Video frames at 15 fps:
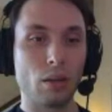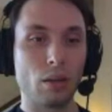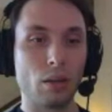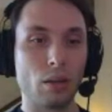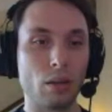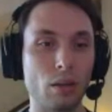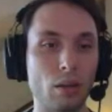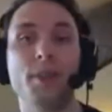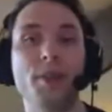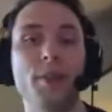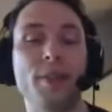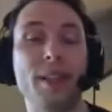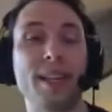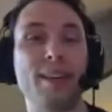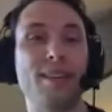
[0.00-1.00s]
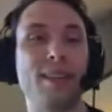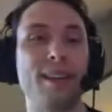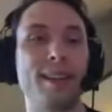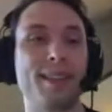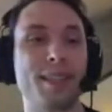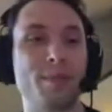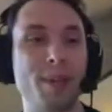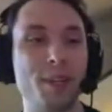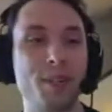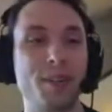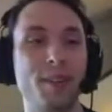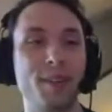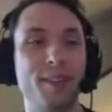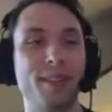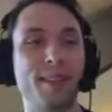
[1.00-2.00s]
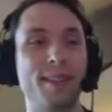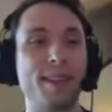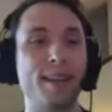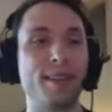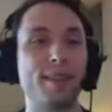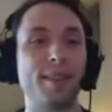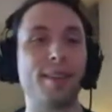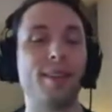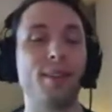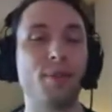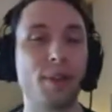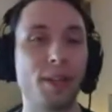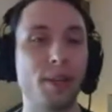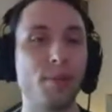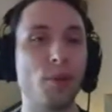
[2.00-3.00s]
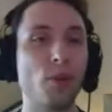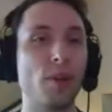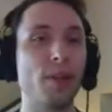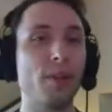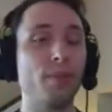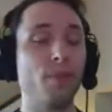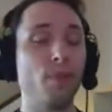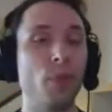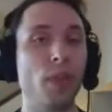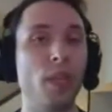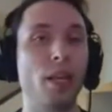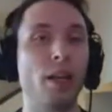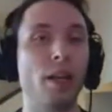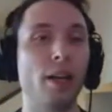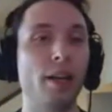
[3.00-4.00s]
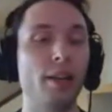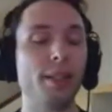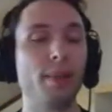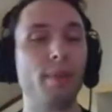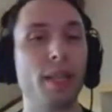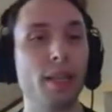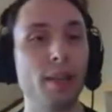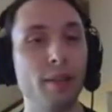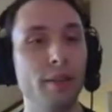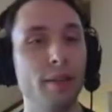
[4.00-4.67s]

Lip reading: Using Google Analytics to measure success is really important. Something